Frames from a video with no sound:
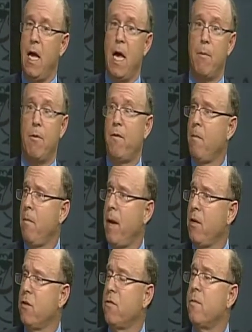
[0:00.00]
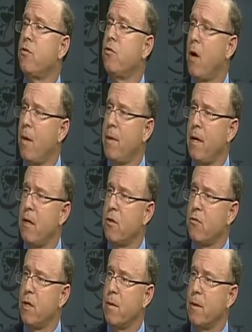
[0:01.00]
and prevent patients from dropping out of
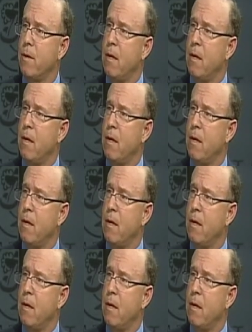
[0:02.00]
treatment.